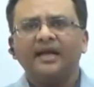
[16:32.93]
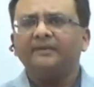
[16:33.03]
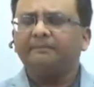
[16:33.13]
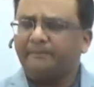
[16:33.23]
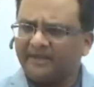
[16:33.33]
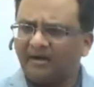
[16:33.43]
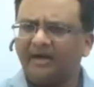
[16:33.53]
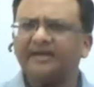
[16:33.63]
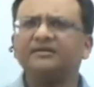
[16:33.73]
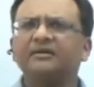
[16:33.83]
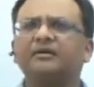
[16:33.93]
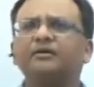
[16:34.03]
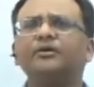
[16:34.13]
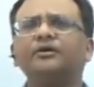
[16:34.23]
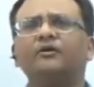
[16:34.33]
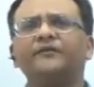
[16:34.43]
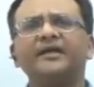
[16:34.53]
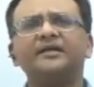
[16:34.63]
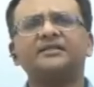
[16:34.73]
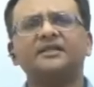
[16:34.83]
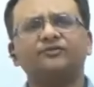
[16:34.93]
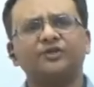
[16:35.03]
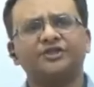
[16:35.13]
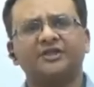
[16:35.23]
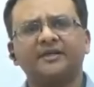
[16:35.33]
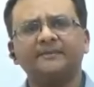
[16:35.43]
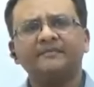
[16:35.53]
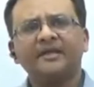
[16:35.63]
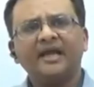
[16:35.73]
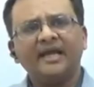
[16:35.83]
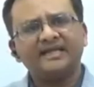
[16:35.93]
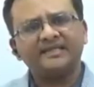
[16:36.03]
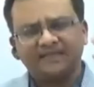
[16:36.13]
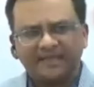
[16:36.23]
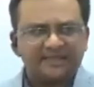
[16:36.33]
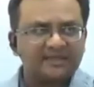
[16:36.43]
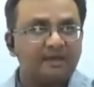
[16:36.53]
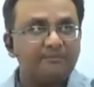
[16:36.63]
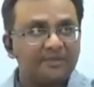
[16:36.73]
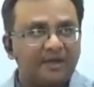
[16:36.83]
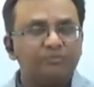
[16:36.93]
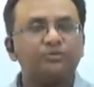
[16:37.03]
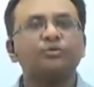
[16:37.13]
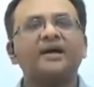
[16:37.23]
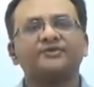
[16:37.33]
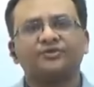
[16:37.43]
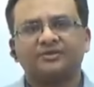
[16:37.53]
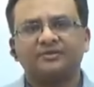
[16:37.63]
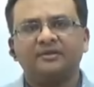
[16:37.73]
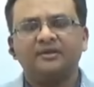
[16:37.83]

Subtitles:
And behind the glory of English literature as it has come down to us,